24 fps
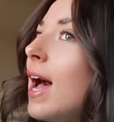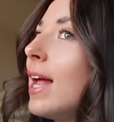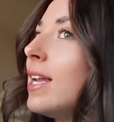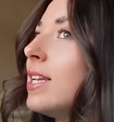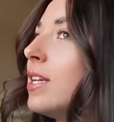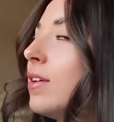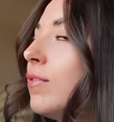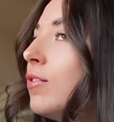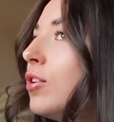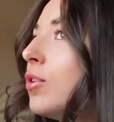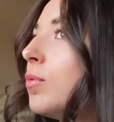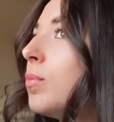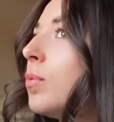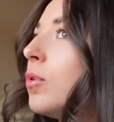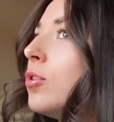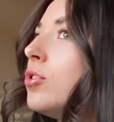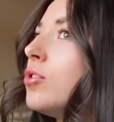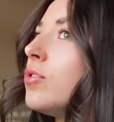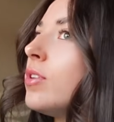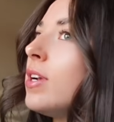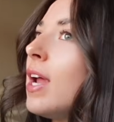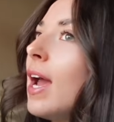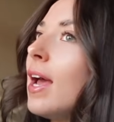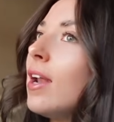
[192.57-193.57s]
And if you're
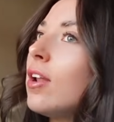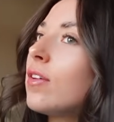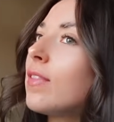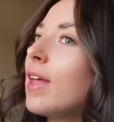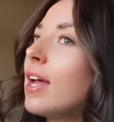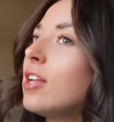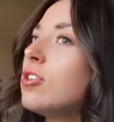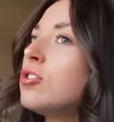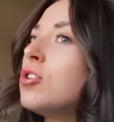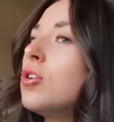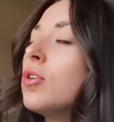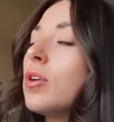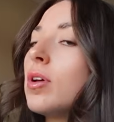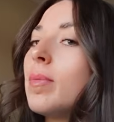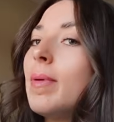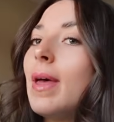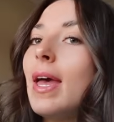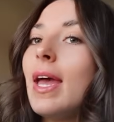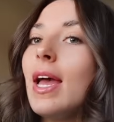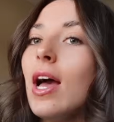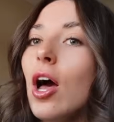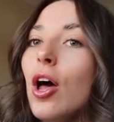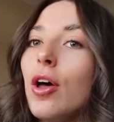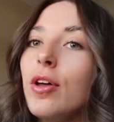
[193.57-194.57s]
wondering how long that took
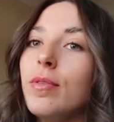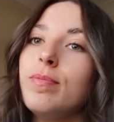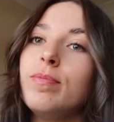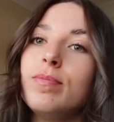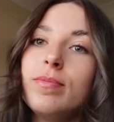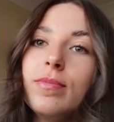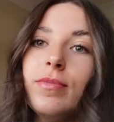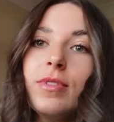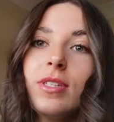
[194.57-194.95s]
me, I